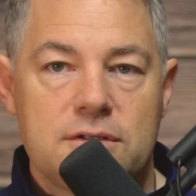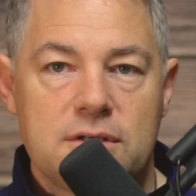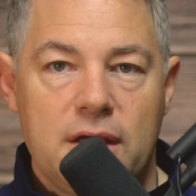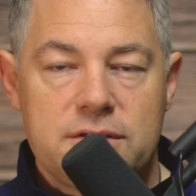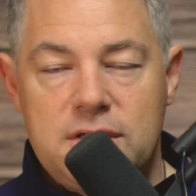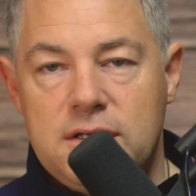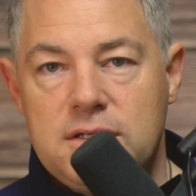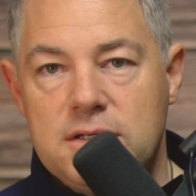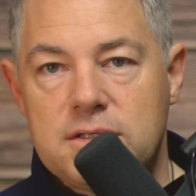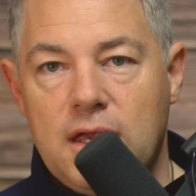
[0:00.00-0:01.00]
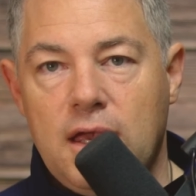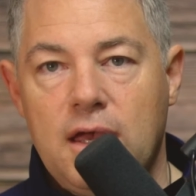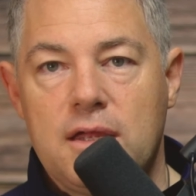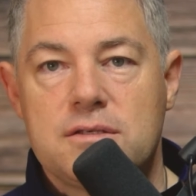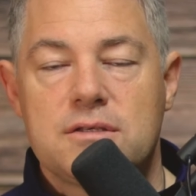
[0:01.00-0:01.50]
is CT
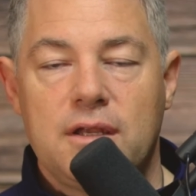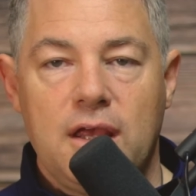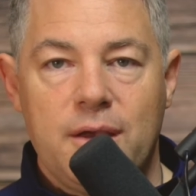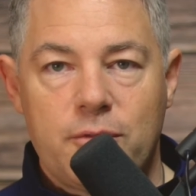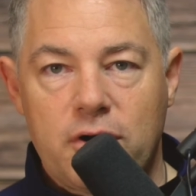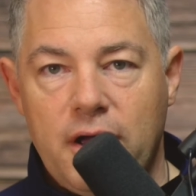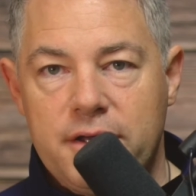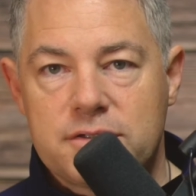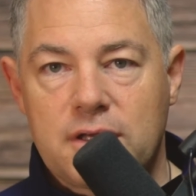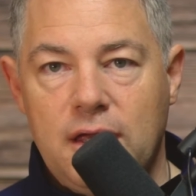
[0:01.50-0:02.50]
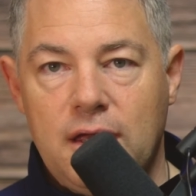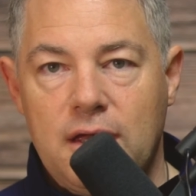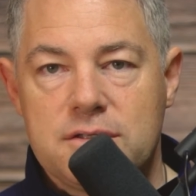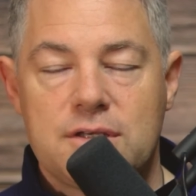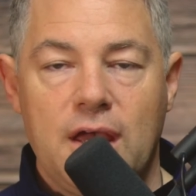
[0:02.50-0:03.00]
scans and MRI
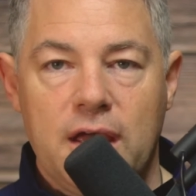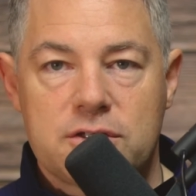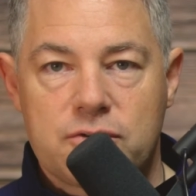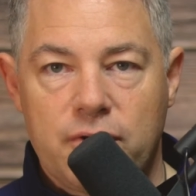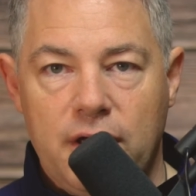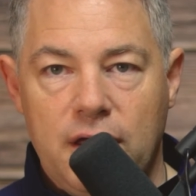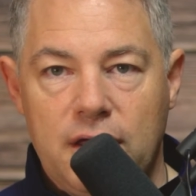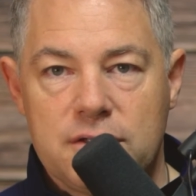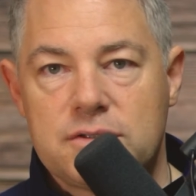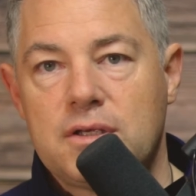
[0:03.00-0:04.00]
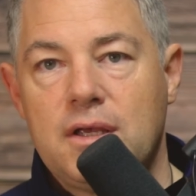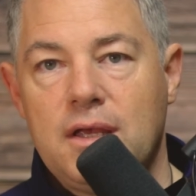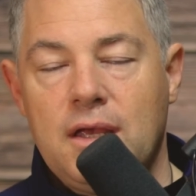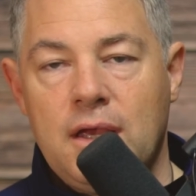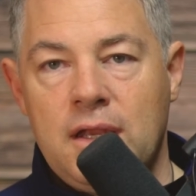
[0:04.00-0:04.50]
scans, X-rays,
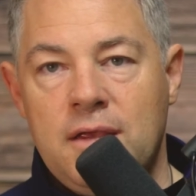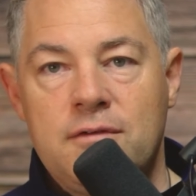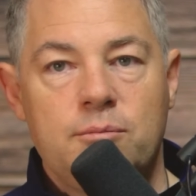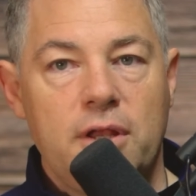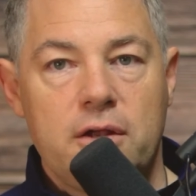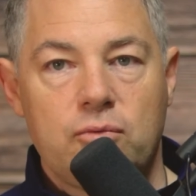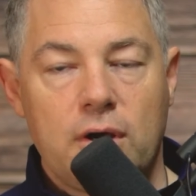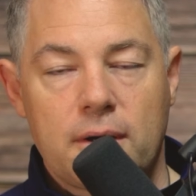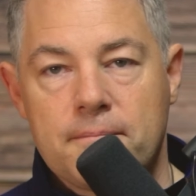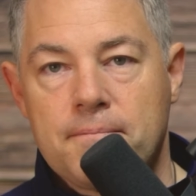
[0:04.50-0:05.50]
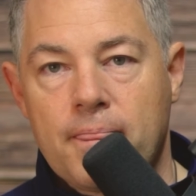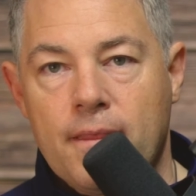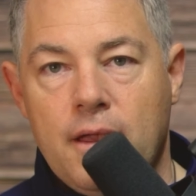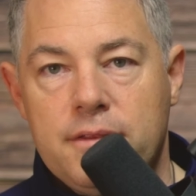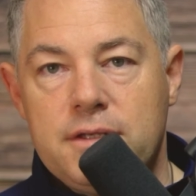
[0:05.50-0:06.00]
and even blood work.
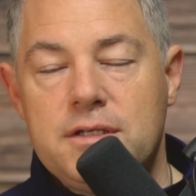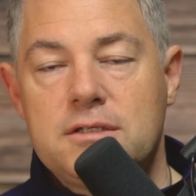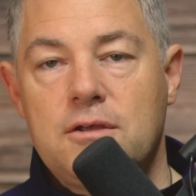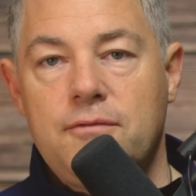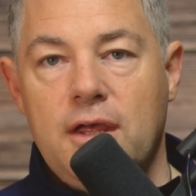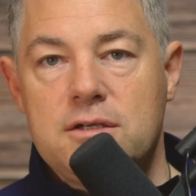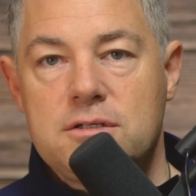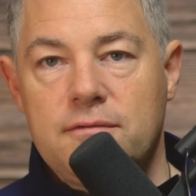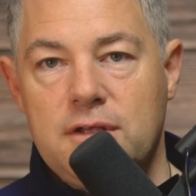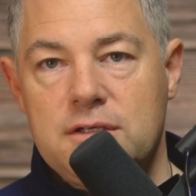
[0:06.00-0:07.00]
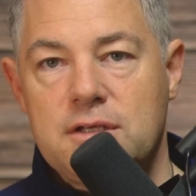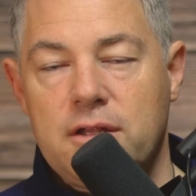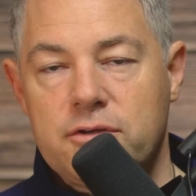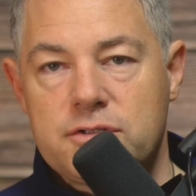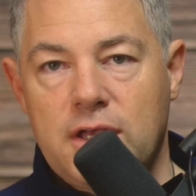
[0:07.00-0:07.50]
The disadvantage of these
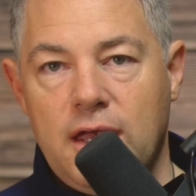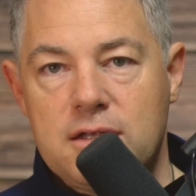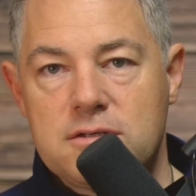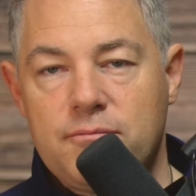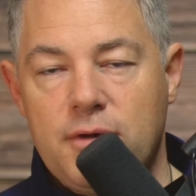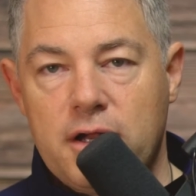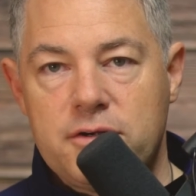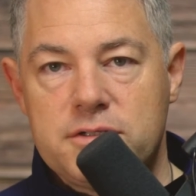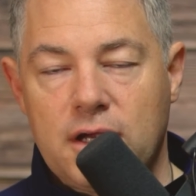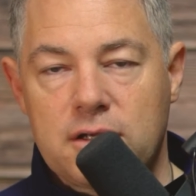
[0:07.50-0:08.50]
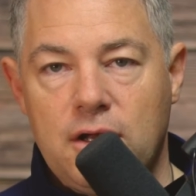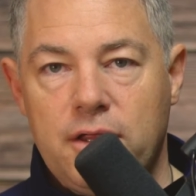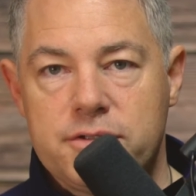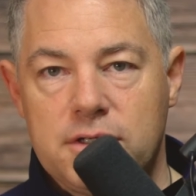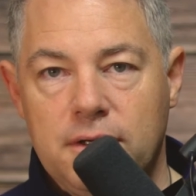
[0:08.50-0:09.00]
other scans of modern
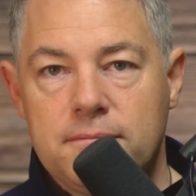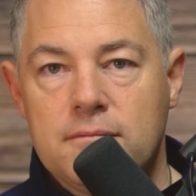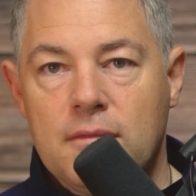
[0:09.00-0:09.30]
technology